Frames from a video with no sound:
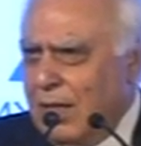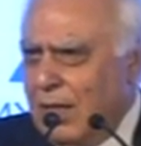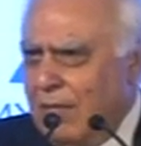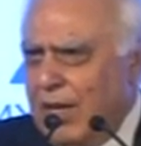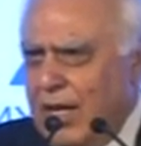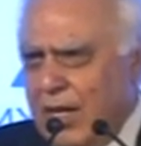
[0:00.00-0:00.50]

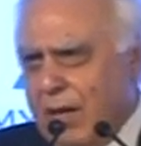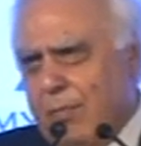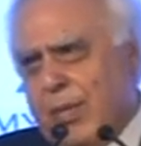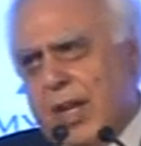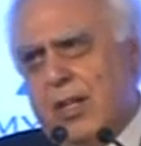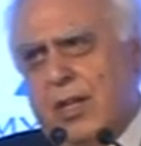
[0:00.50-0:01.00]
in a very
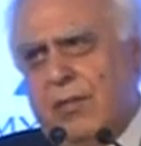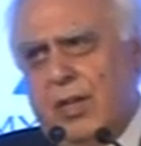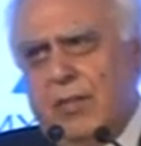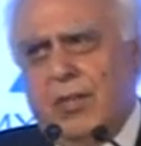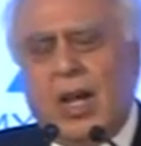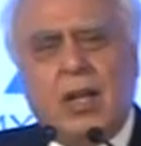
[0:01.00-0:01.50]
competitive
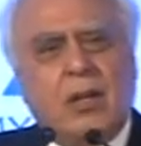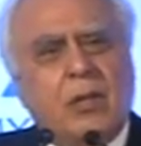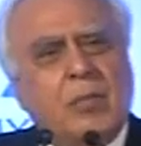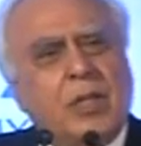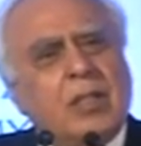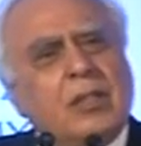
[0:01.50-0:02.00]

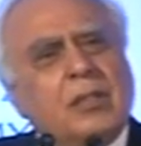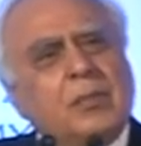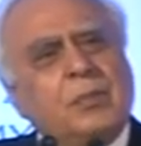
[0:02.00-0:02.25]
environment.